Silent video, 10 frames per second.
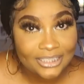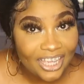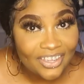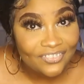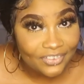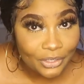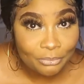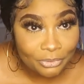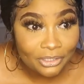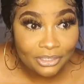saved
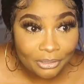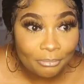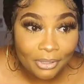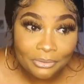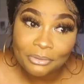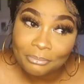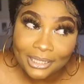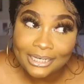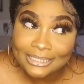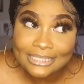the, the amount of
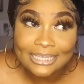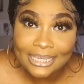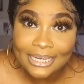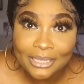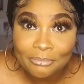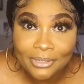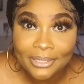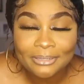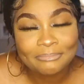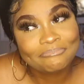money to get it,
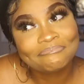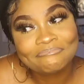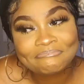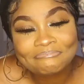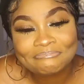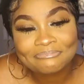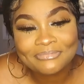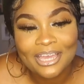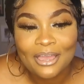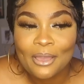
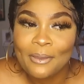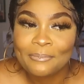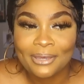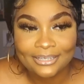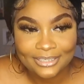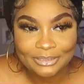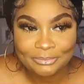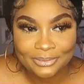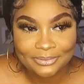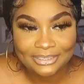but my
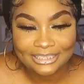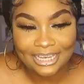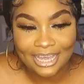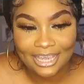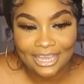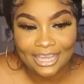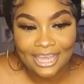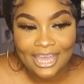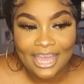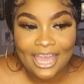husband was like,
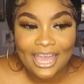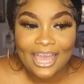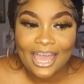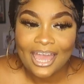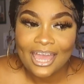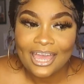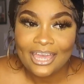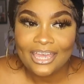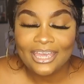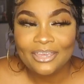
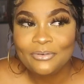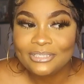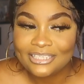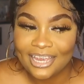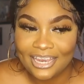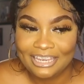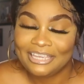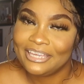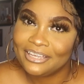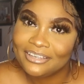he was like,
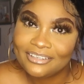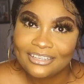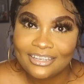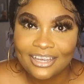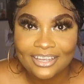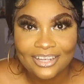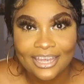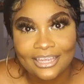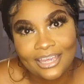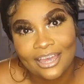yeah,
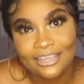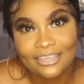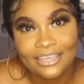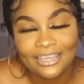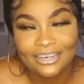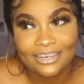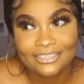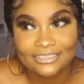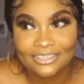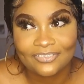like I can get it
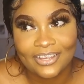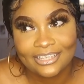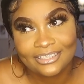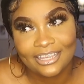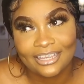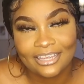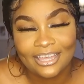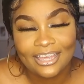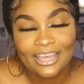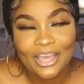and stuff like that.
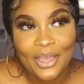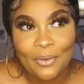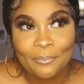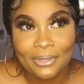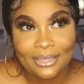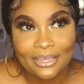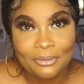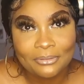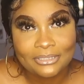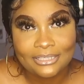But
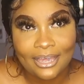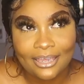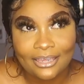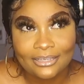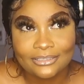he was like,